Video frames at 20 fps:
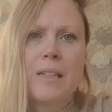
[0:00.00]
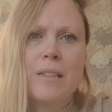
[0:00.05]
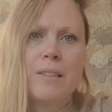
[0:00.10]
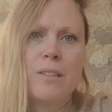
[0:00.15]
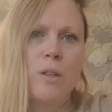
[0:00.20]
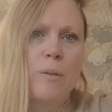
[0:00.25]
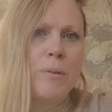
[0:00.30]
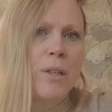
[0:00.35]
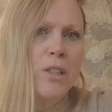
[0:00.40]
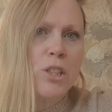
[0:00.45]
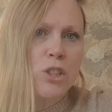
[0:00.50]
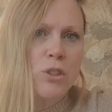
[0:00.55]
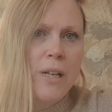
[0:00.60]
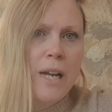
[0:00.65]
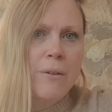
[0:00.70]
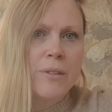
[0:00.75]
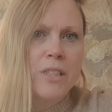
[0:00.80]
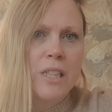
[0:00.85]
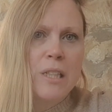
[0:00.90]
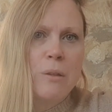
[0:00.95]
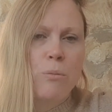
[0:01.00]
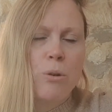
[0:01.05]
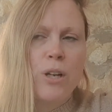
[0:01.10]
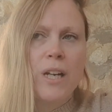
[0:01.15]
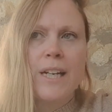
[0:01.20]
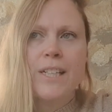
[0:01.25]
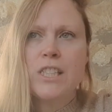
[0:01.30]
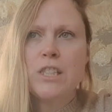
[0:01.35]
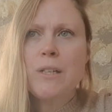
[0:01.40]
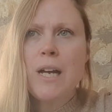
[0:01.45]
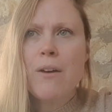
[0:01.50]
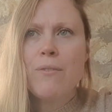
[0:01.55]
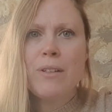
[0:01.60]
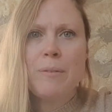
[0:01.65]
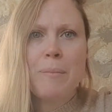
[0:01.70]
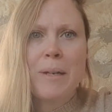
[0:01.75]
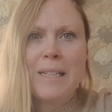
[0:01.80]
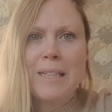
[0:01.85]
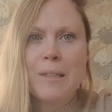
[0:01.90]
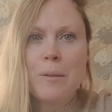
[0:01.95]
So I'm not sure how it's going to work. I do have
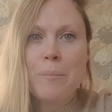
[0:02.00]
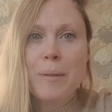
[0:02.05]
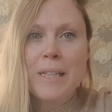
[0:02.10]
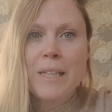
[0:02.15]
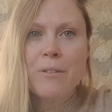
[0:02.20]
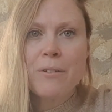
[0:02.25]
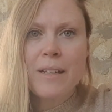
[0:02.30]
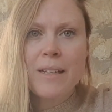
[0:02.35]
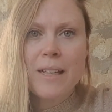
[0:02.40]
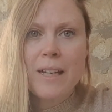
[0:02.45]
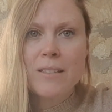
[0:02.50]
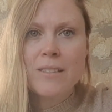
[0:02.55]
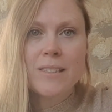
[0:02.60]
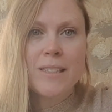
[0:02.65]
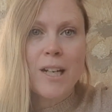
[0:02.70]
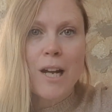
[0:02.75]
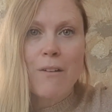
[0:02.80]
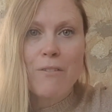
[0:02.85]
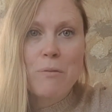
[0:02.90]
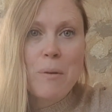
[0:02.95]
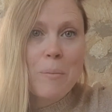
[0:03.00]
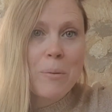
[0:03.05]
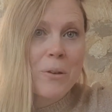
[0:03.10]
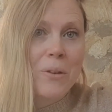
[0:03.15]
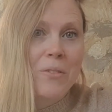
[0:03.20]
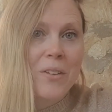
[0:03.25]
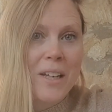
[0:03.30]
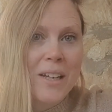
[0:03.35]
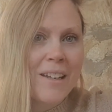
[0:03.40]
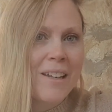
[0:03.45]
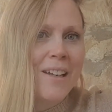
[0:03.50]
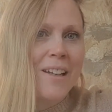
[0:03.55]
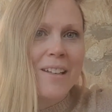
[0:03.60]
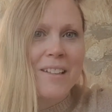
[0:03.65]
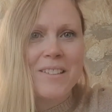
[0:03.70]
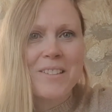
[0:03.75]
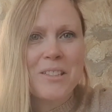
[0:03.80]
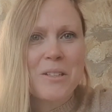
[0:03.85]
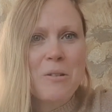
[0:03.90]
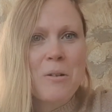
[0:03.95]
my little mini greenhouses I got for my birthday,
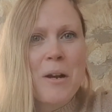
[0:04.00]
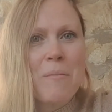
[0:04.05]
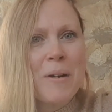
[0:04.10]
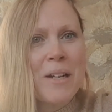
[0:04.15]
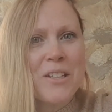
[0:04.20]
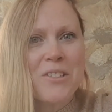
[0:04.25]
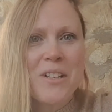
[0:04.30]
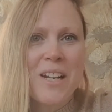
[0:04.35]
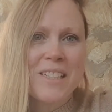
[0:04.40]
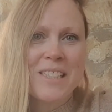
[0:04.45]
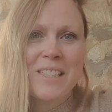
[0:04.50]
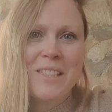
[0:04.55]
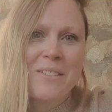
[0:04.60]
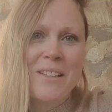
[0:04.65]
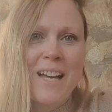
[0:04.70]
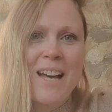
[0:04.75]
so I might try to do